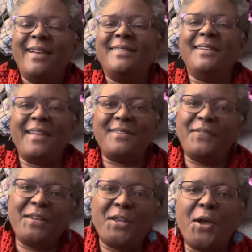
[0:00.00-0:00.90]
Today's
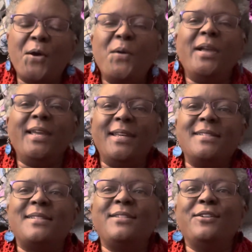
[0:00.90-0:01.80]
video
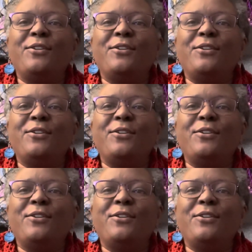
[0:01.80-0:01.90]
is the